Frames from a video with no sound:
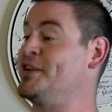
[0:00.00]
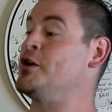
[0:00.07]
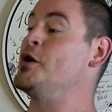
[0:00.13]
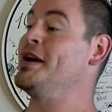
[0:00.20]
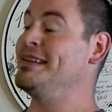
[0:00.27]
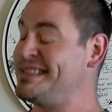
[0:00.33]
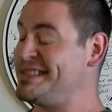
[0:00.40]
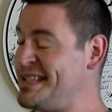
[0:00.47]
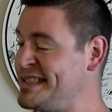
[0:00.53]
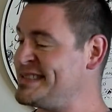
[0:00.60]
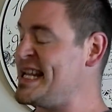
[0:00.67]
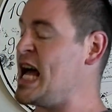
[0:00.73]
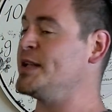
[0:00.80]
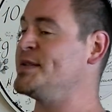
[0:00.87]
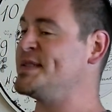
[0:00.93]
coins? That
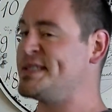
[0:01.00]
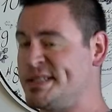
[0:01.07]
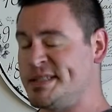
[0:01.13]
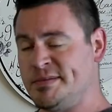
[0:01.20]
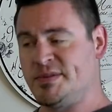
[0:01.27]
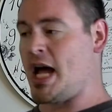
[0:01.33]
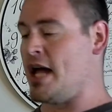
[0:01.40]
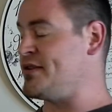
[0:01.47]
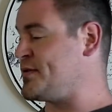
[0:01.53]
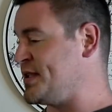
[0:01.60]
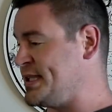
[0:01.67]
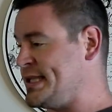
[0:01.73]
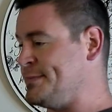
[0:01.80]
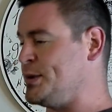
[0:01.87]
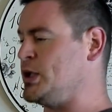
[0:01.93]
sounds
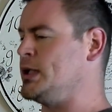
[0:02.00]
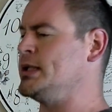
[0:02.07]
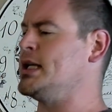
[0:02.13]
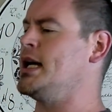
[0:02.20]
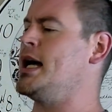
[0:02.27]
reasonable.